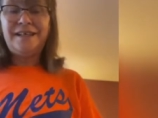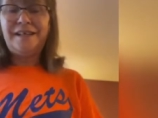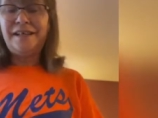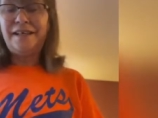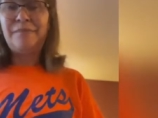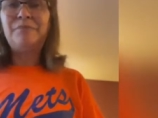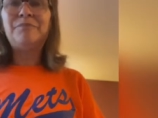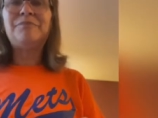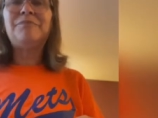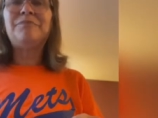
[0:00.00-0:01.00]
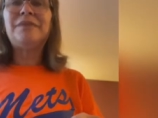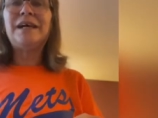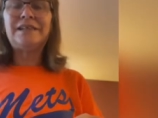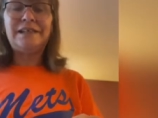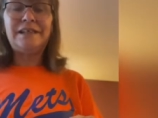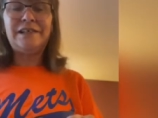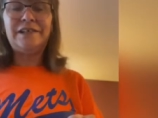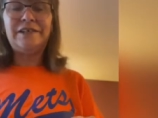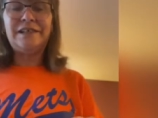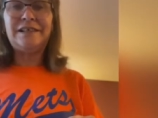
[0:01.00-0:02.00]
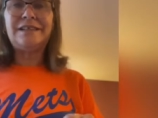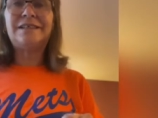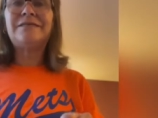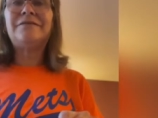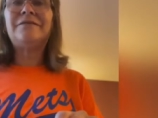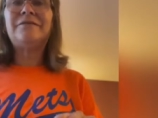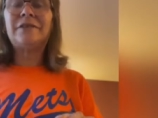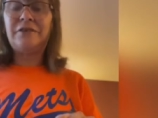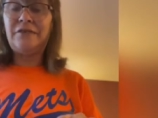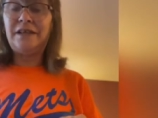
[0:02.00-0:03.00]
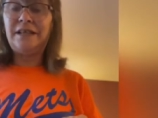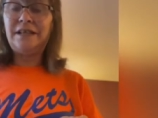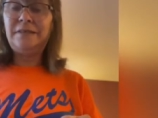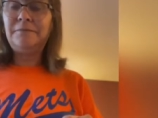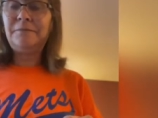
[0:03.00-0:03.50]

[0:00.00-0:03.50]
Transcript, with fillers: The plastic here is real thin.